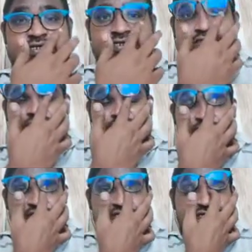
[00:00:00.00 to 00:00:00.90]
These
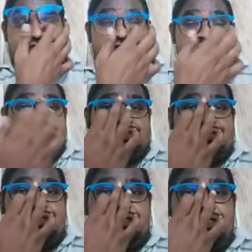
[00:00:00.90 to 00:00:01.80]
three conductors
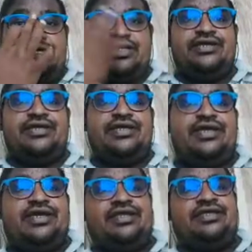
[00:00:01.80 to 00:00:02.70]
are current
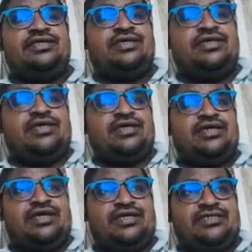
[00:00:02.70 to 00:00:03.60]
carrying
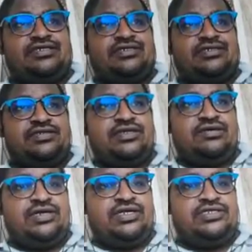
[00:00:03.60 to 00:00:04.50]
conductor. Now
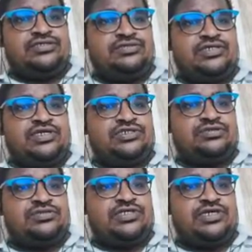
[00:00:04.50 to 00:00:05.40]
let us
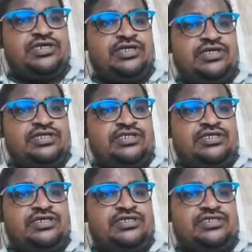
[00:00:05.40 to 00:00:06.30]
assume that
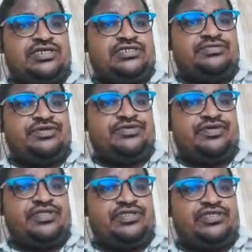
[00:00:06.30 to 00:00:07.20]
the distance
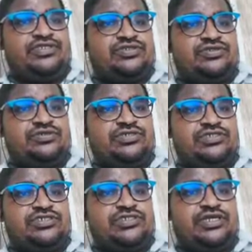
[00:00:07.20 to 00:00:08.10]
between these two
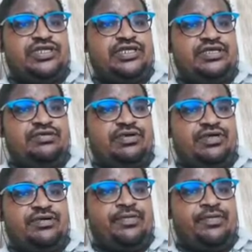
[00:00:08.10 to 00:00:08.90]
is D1.